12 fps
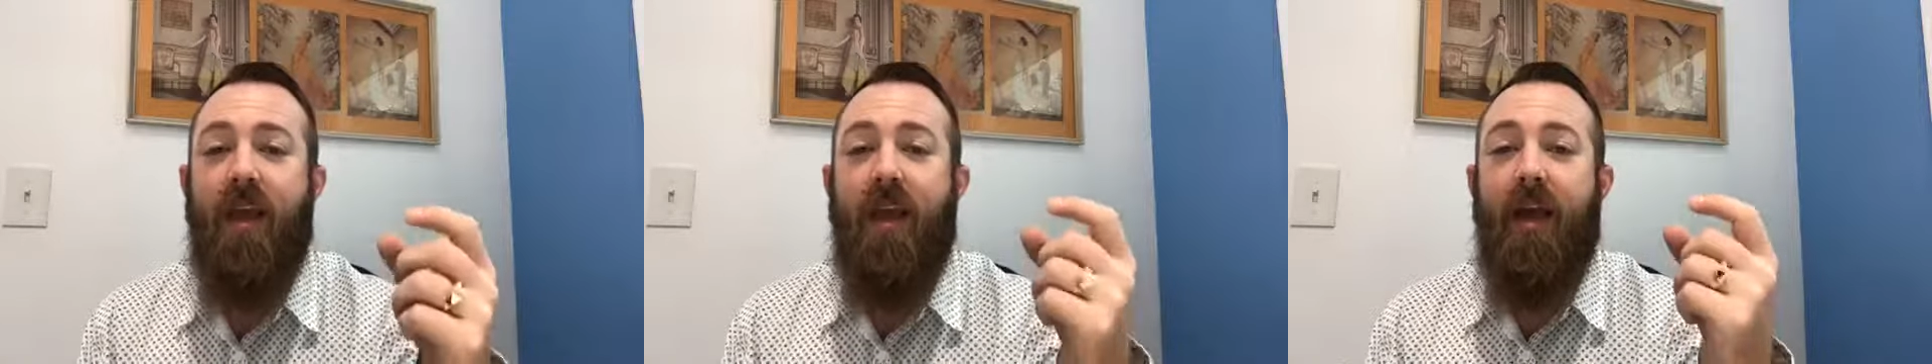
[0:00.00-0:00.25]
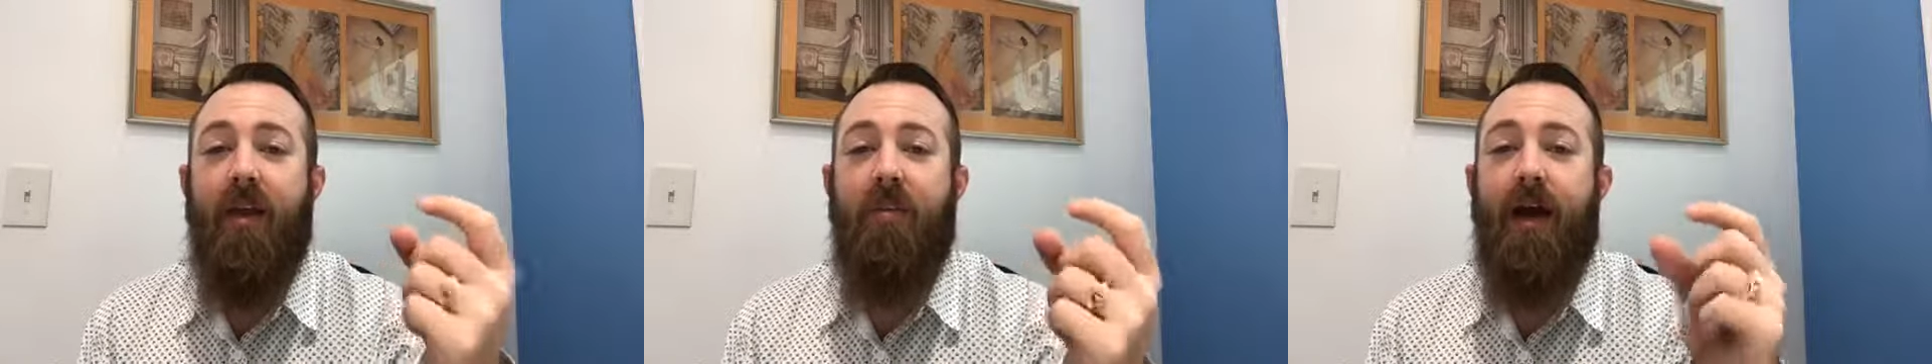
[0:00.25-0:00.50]

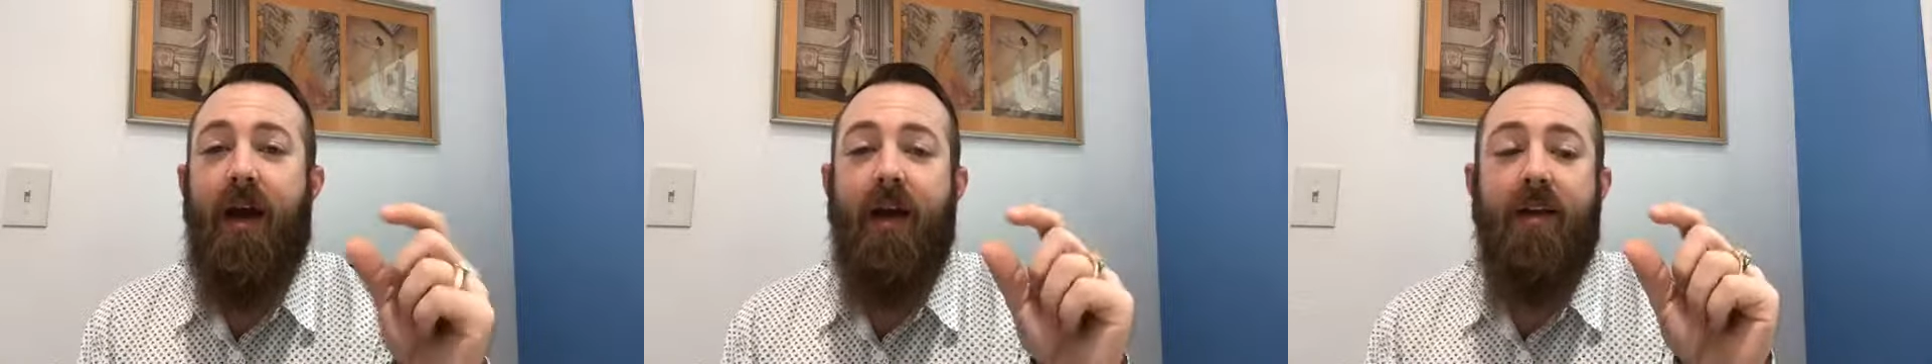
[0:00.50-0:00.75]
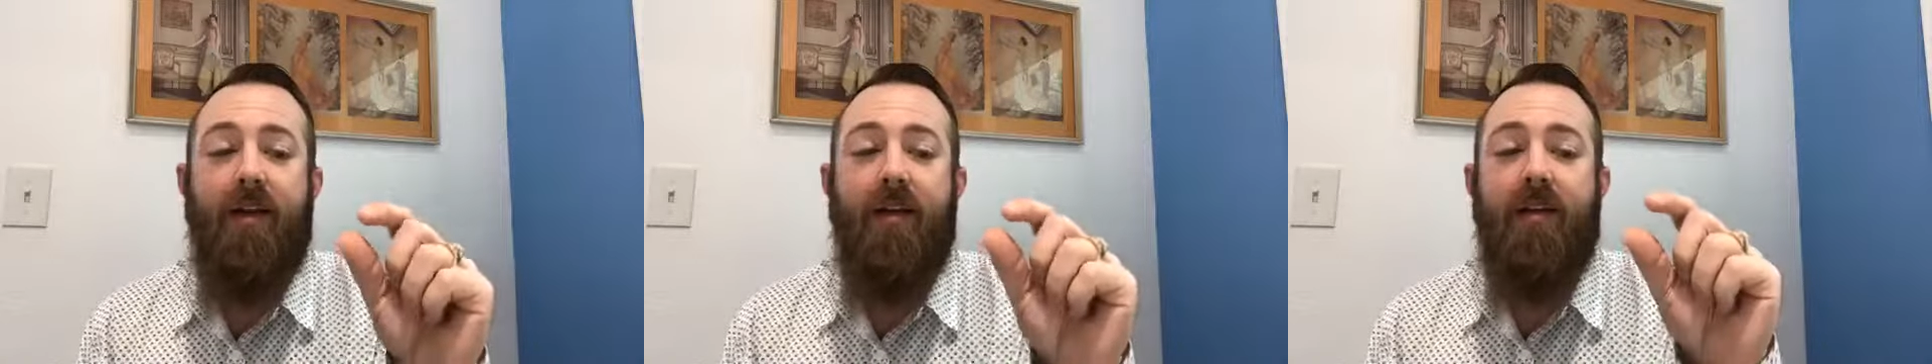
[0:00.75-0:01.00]
and a
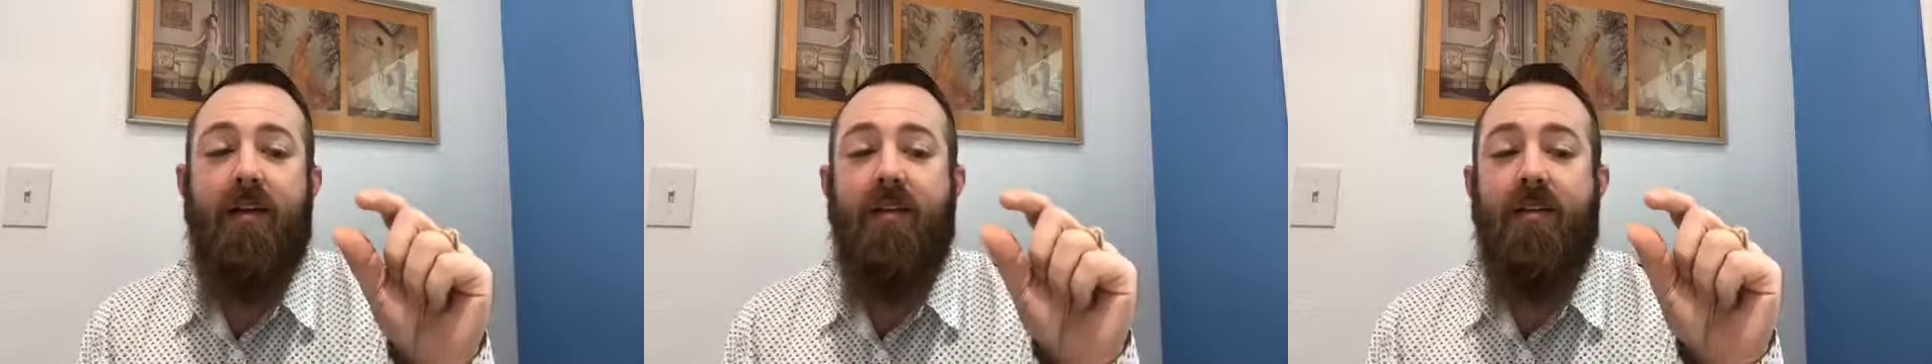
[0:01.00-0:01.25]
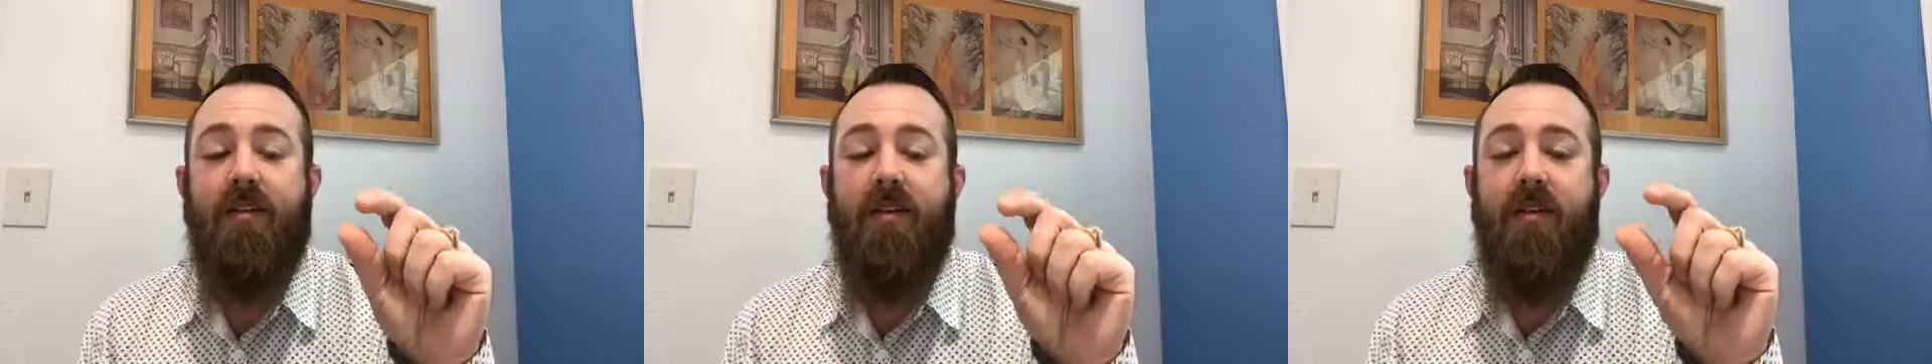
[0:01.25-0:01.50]
back that
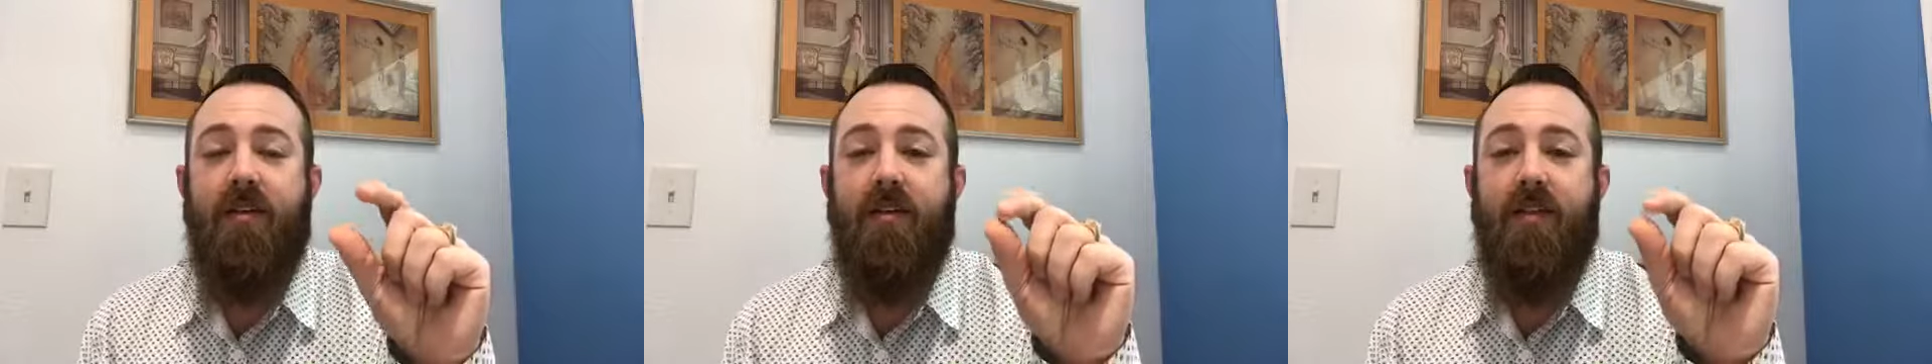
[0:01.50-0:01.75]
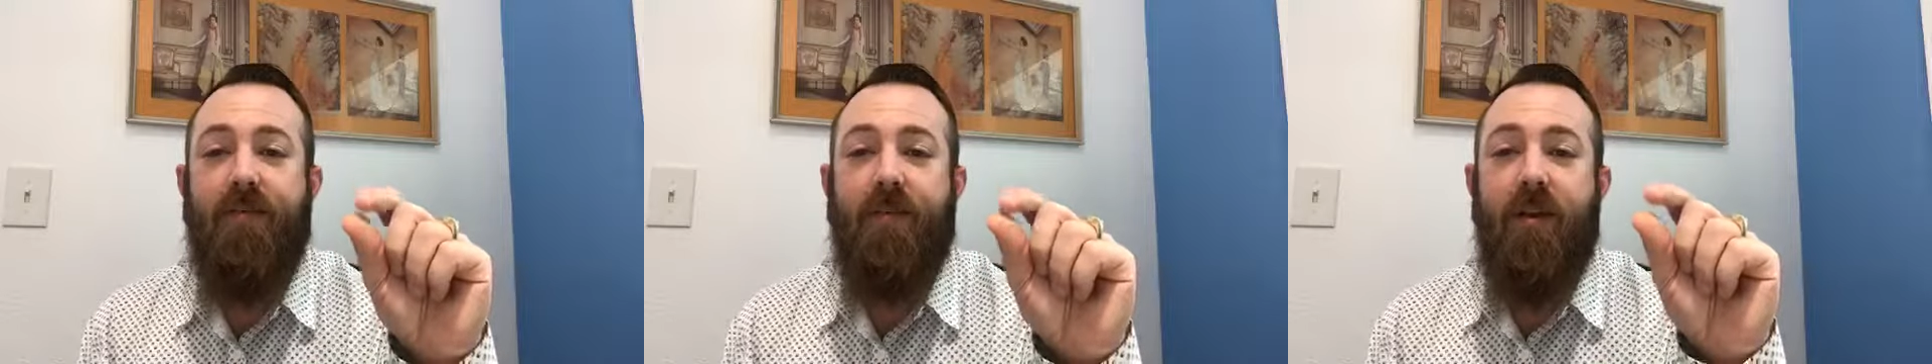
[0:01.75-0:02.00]
is
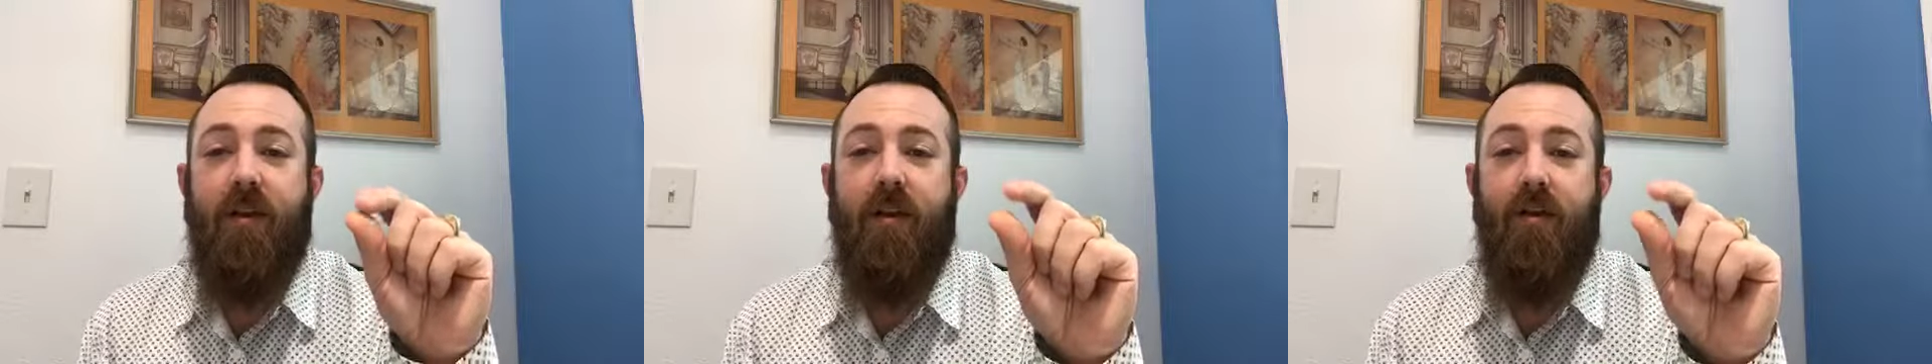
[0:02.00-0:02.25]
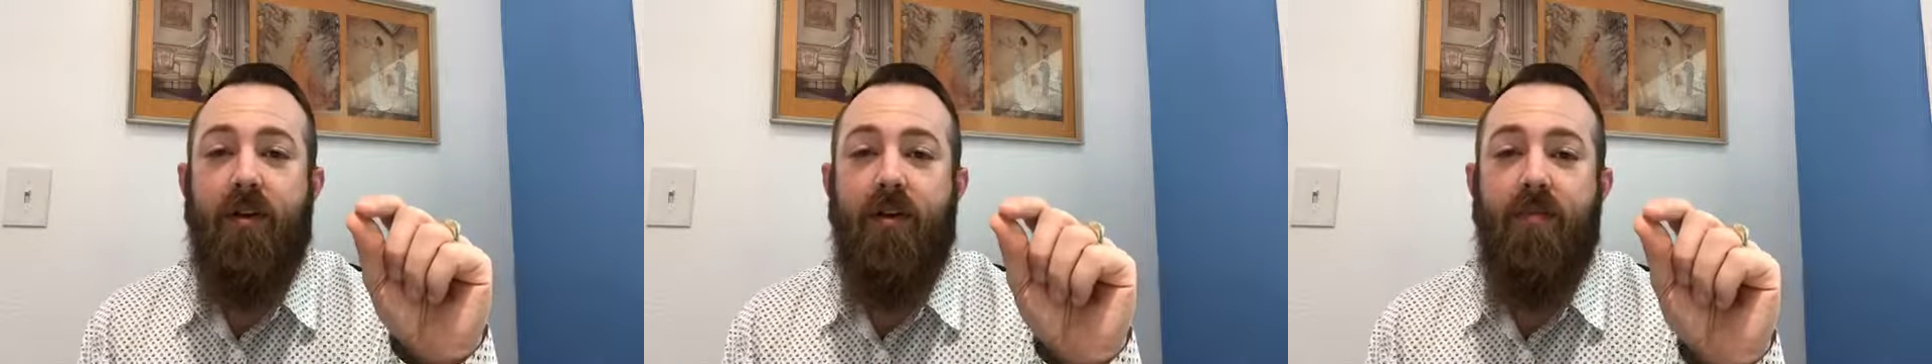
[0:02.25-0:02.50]

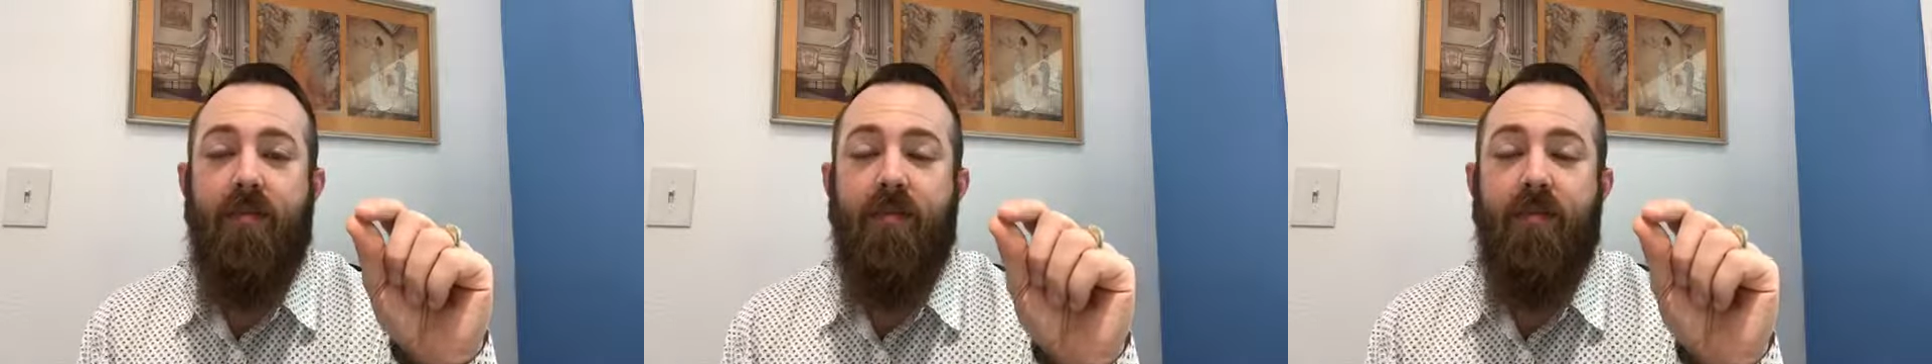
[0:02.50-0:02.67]
spring-loaded,